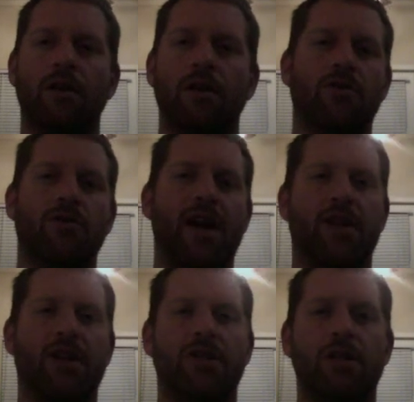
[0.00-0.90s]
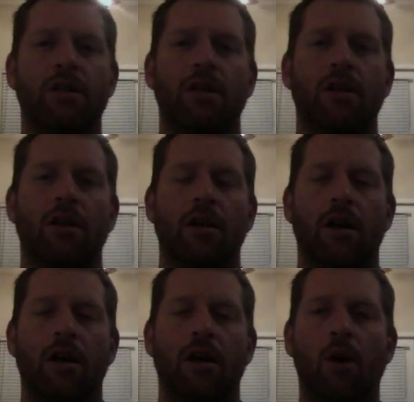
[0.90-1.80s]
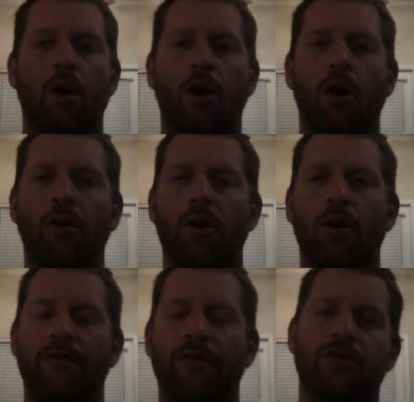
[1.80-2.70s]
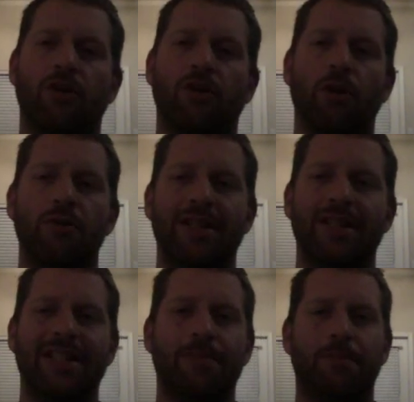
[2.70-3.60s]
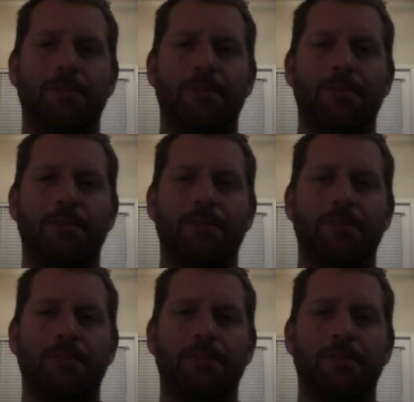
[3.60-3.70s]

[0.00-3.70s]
contraction. All the heart valves are closed at this